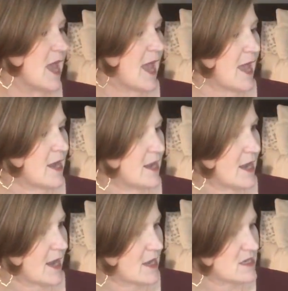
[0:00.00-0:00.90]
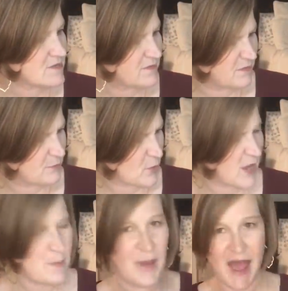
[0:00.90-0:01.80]
and it is
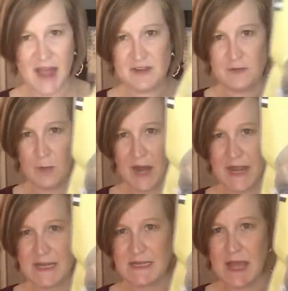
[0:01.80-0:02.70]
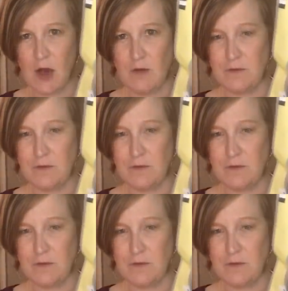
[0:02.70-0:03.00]
pretty packed from what I can tell,